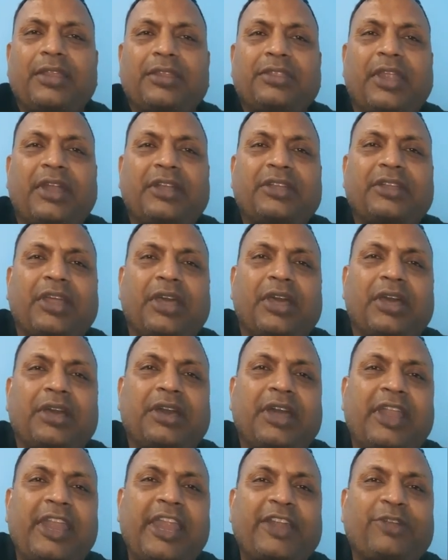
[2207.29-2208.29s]
that uh,
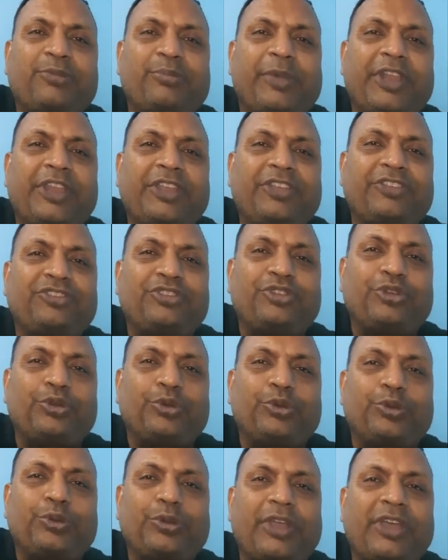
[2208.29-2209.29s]
collect monies due
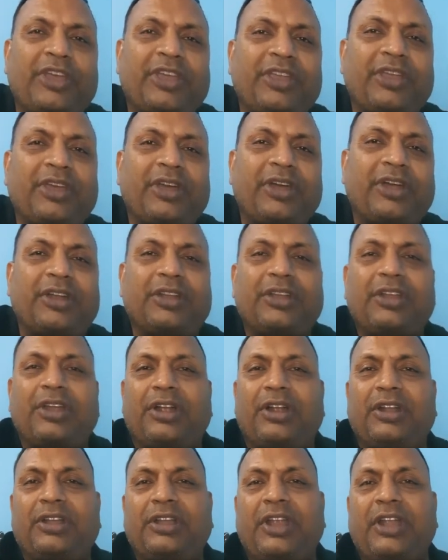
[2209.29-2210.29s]
to the uh,
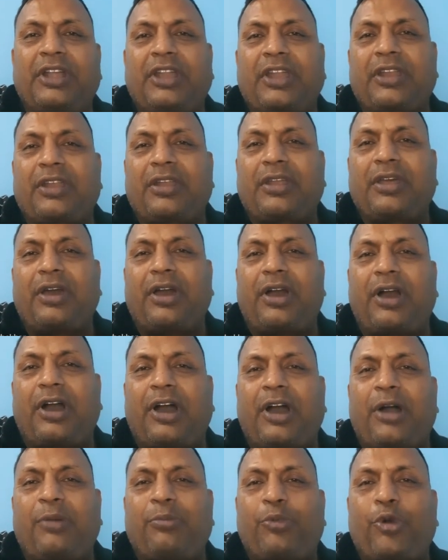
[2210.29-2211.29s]
uh debtor
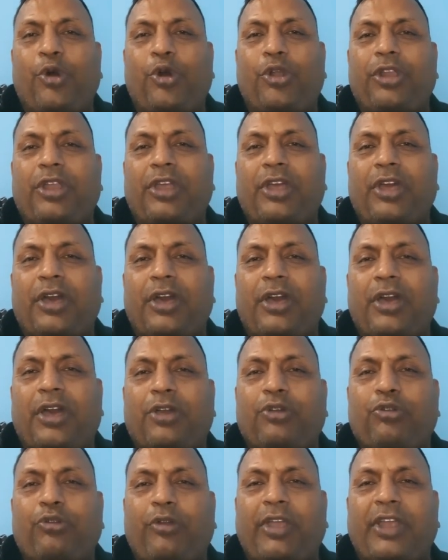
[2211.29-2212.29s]
uh, more uh,
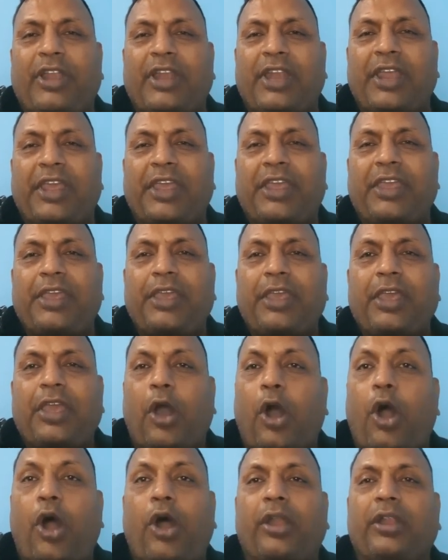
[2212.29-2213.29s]
quickly
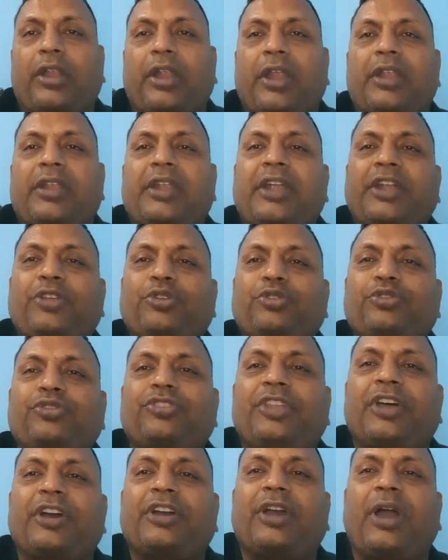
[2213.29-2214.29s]
or uh, reduce
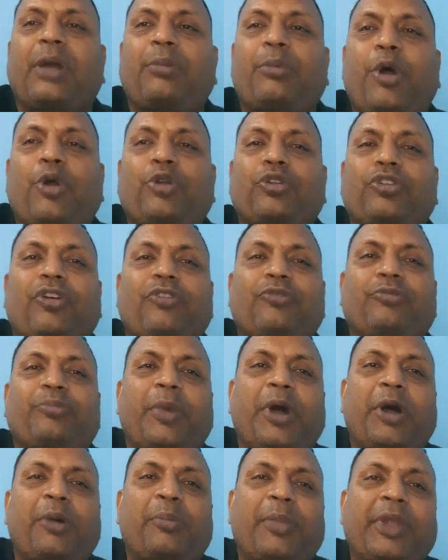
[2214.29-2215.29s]
the amount of
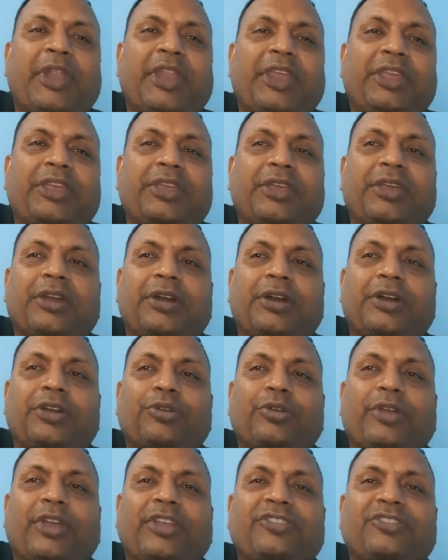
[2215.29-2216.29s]
money
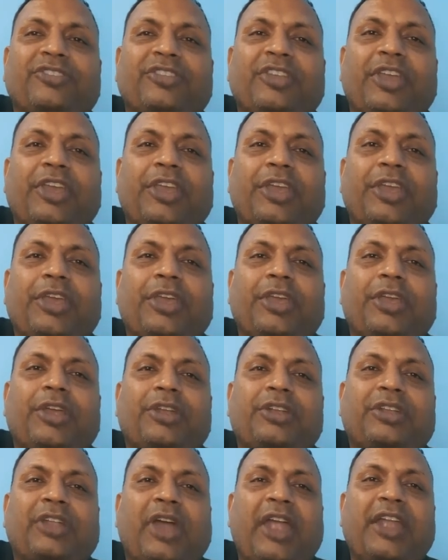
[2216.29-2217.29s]
you can say
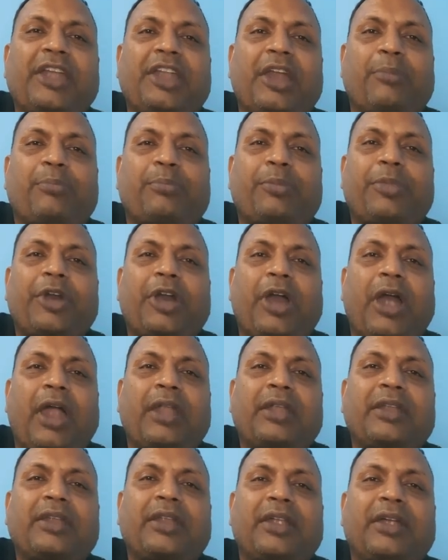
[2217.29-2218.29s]
tied up
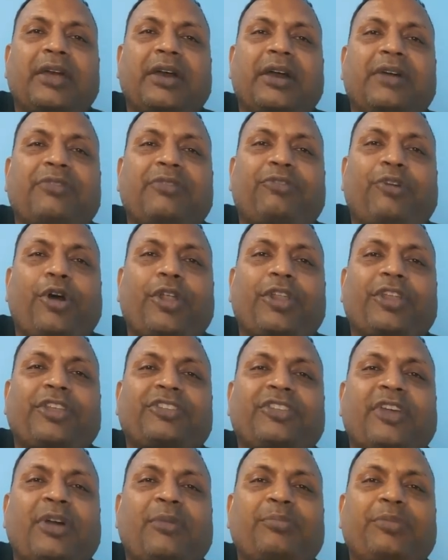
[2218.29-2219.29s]
and for
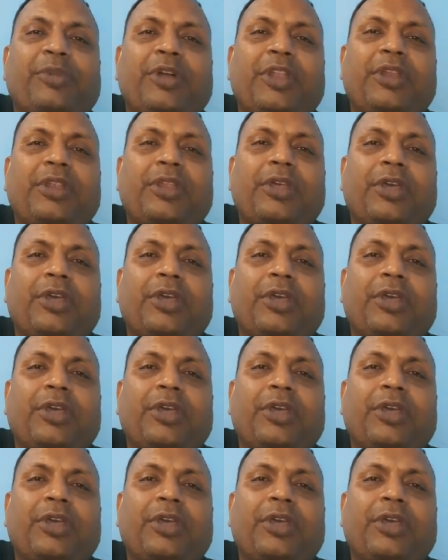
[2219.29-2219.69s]
example